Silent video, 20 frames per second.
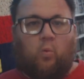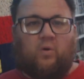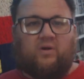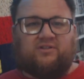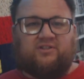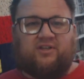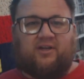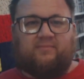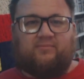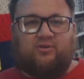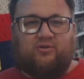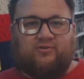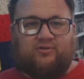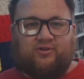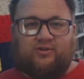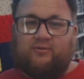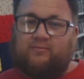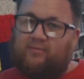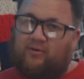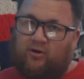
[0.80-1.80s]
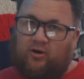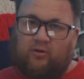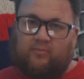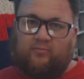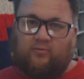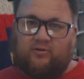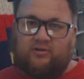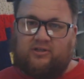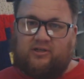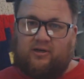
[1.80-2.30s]
What's up, YouTube?
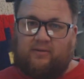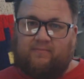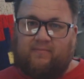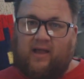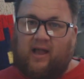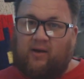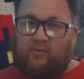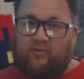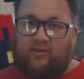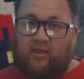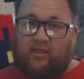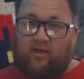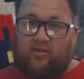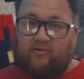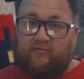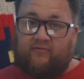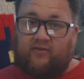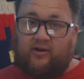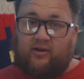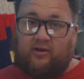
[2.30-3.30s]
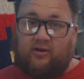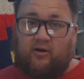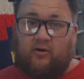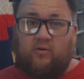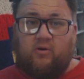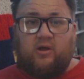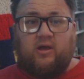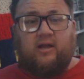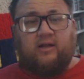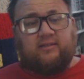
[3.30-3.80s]
Erbwars here, back with another video.